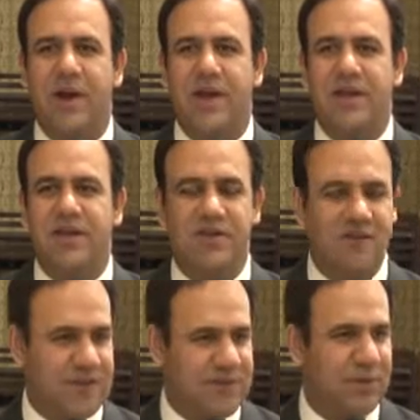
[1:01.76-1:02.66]
by
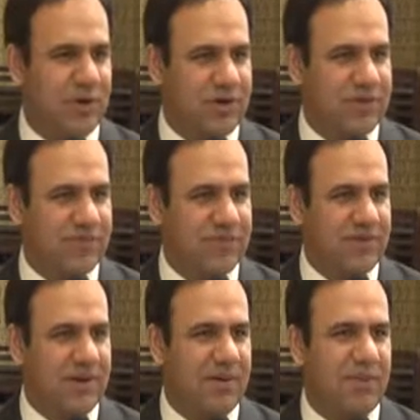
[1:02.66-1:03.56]
Facebook
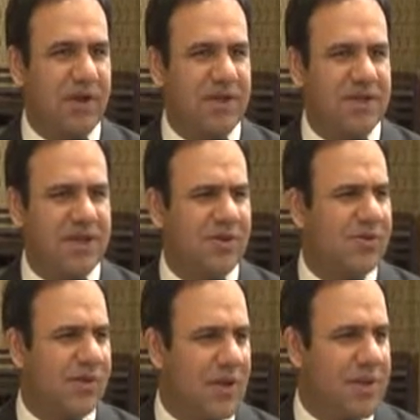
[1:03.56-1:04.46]
about a year
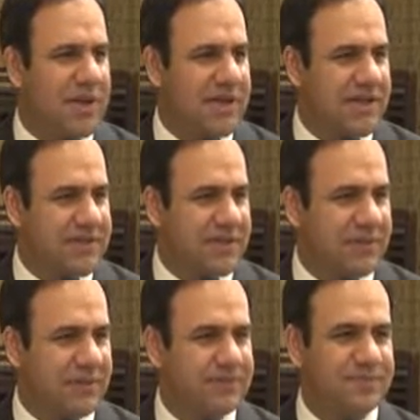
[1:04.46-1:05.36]
ago, a couple of years
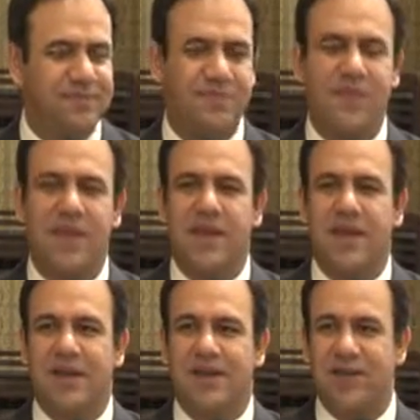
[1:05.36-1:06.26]
ago.
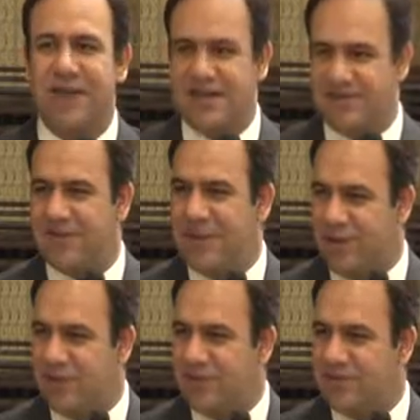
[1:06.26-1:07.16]
Now that is well
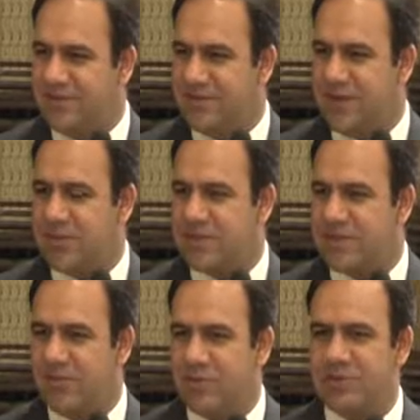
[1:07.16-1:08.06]
known, that
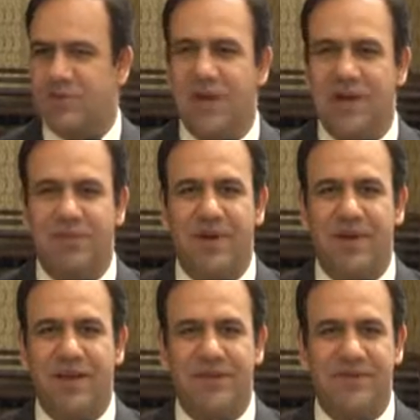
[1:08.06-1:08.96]
WhatsApp was acquired
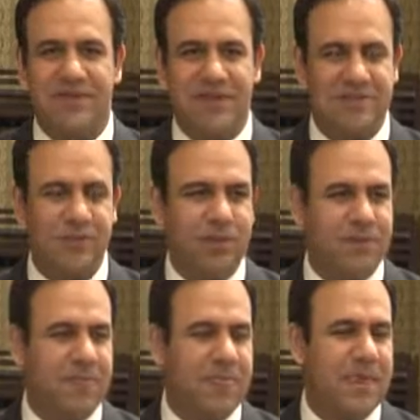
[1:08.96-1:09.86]
by Facebook.
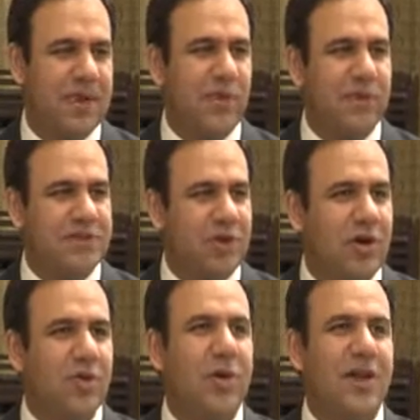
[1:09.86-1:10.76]
What's
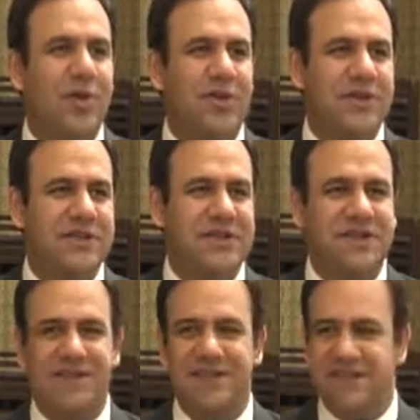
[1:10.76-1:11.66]
not well known is
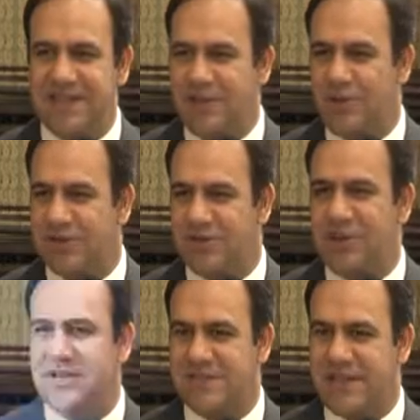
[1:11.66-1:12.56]
that the deal was
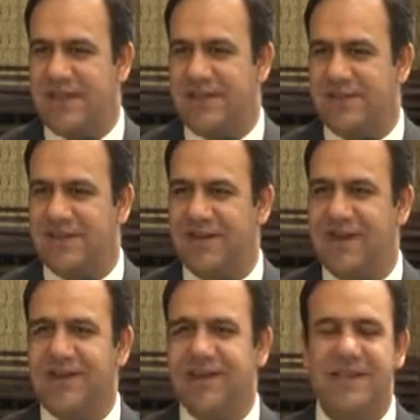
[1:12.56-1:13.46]
not signed
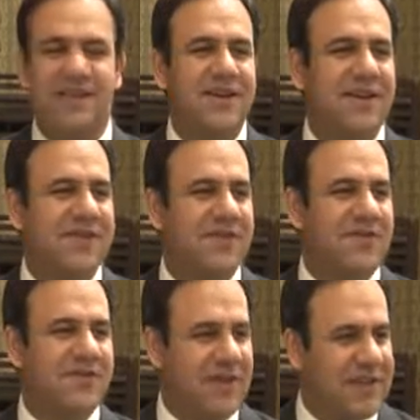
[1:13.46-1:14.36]
either at the
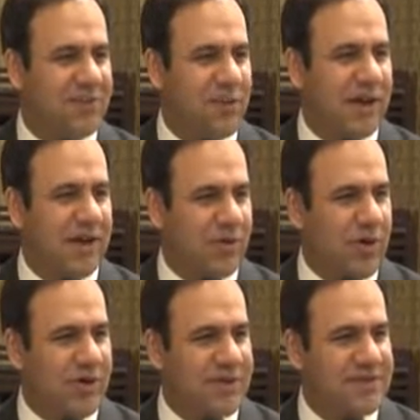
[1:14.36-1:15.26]
Facebook
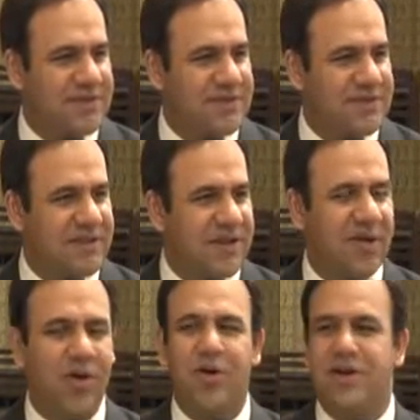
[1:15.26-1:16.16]
headquarters
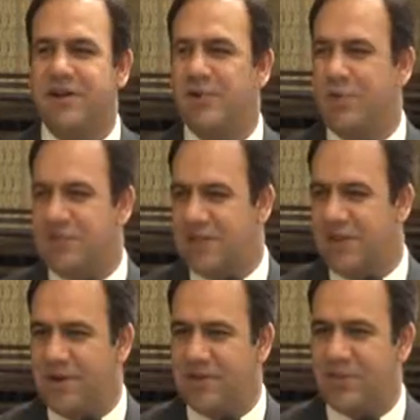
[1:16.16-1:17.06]
or at the
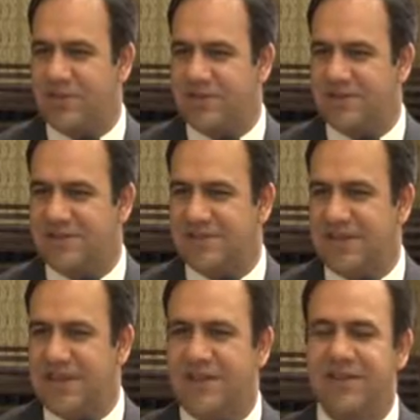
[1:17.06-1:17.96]
WhatsApp headquarters.
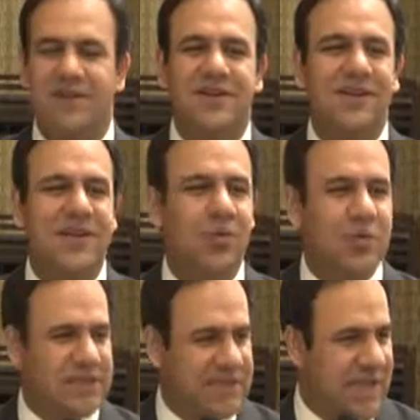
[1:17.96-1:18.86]
The deal
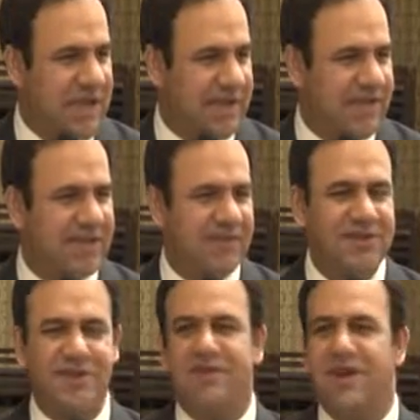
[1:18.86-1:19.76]
was signed,
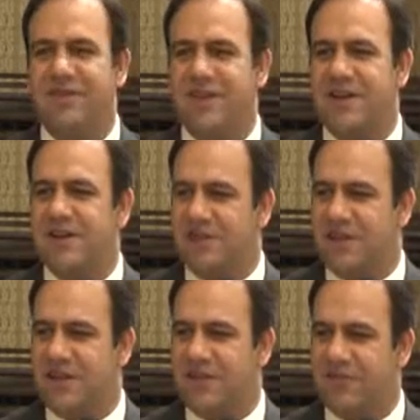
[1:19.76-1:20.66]
which I find very
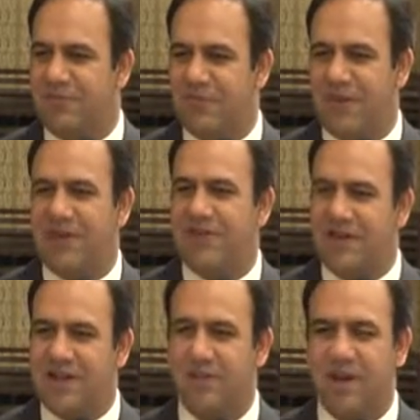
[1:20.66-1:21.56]
intriguing while
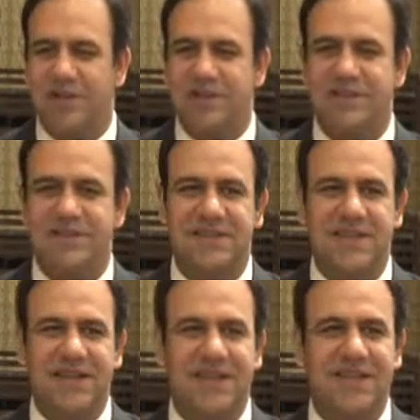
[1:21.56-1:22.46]
reading about this,
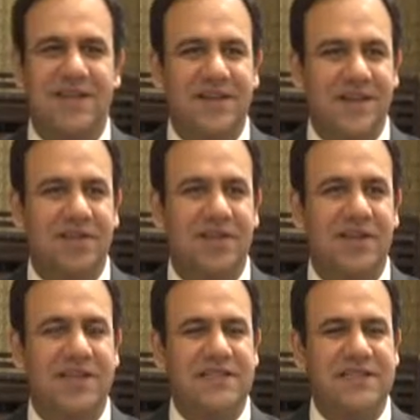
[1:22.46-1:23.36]
the deal was
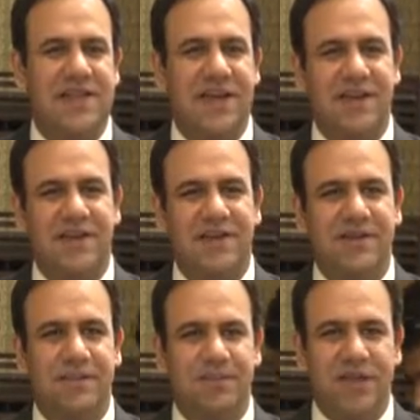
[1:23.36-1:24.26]
actually
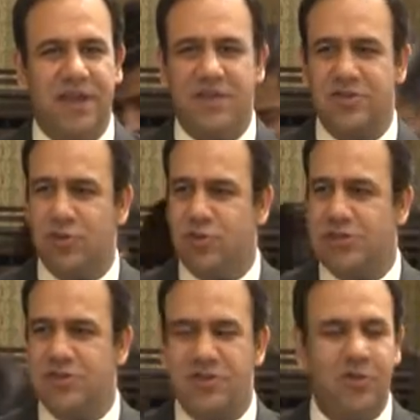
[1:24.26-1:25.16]
signed in a
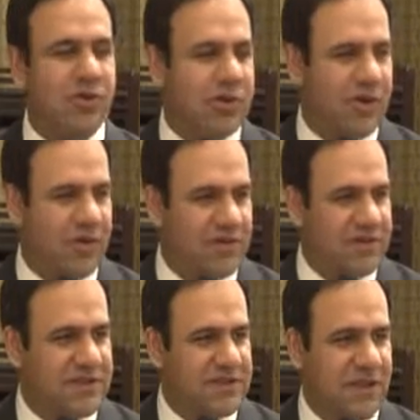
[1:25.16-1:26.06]
social security
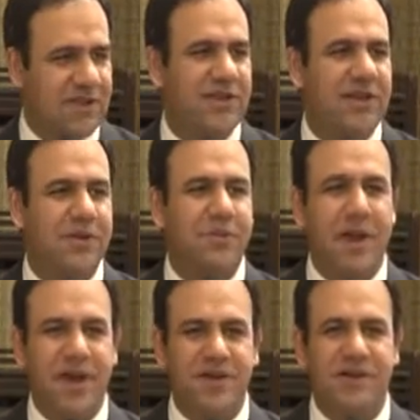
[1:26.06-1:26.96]
office, actually an
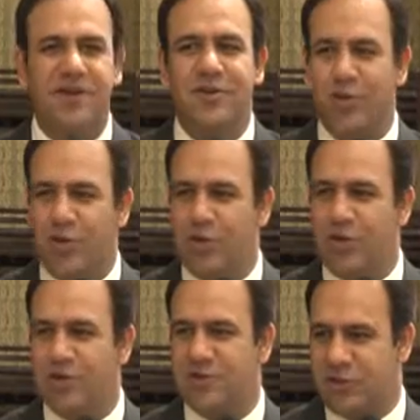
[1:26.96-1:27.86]
abandoned
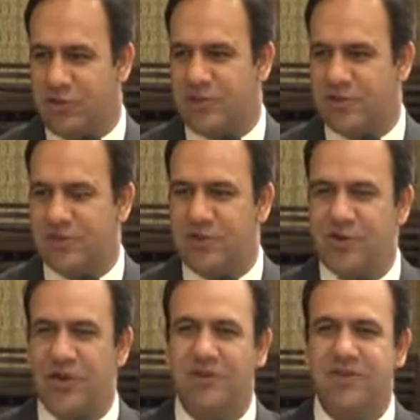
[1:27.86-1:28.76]
old social
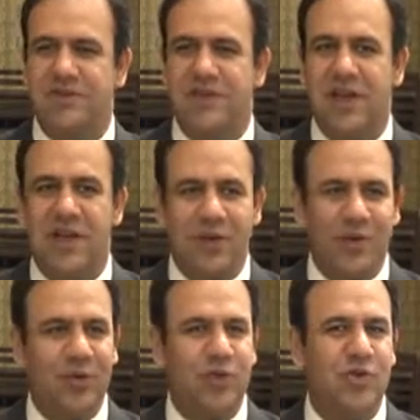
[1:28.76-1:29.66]
security office,
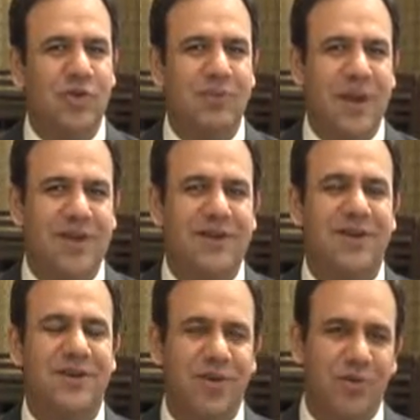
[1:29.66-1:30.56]
close to an
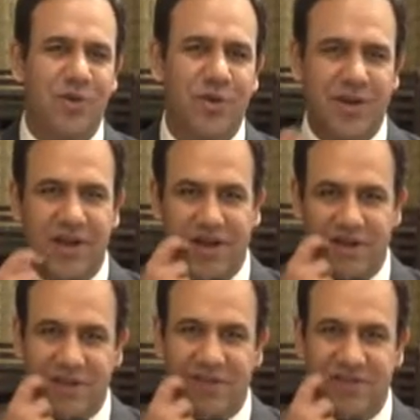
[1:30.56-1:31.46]
abandoned old
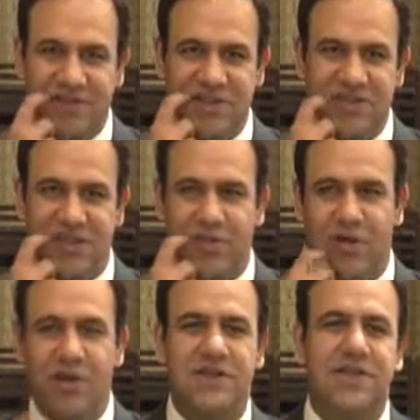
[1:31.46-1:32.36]
railway station in
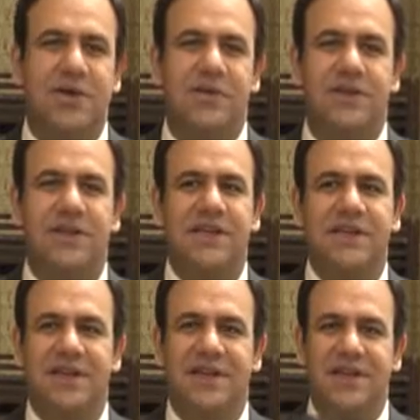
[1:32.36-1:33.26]
Orange County
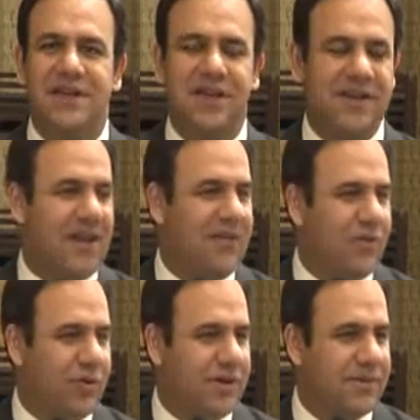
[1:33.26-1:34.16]
in
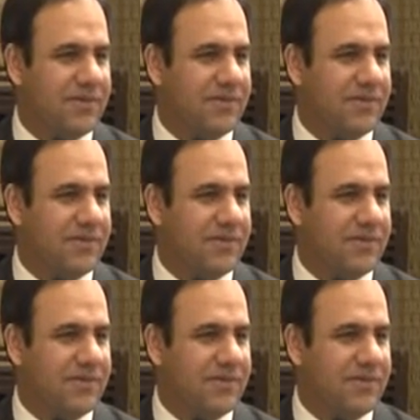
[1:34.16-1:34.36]
California.